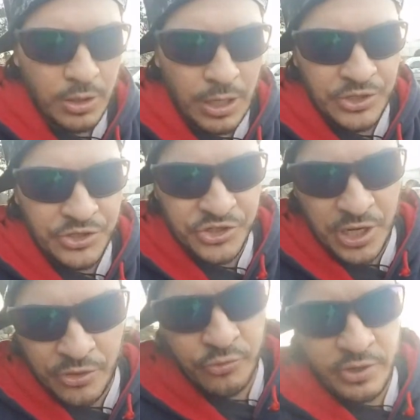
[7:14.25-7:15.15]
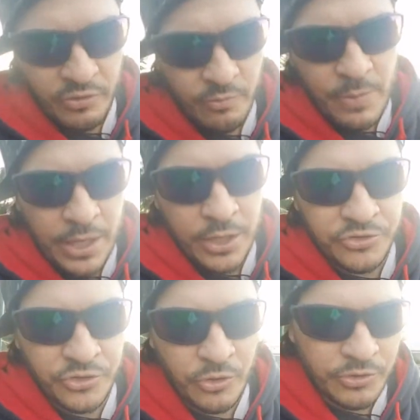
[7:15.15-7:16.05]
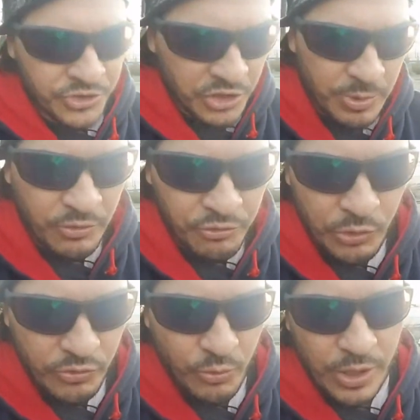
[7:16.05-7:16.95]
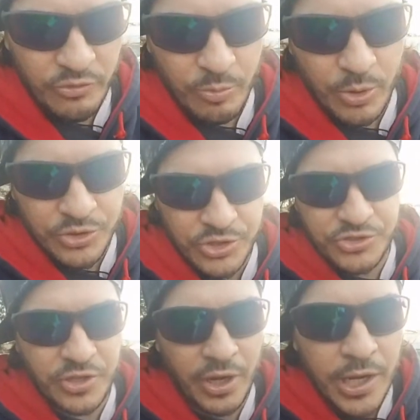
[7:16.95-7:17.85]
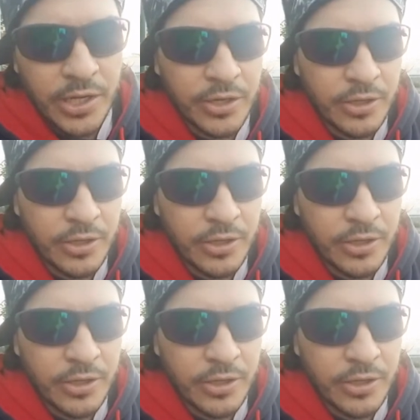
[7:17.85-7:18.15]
I just got 3 of them made, so there's going to be a few of them ready for purchase tonight.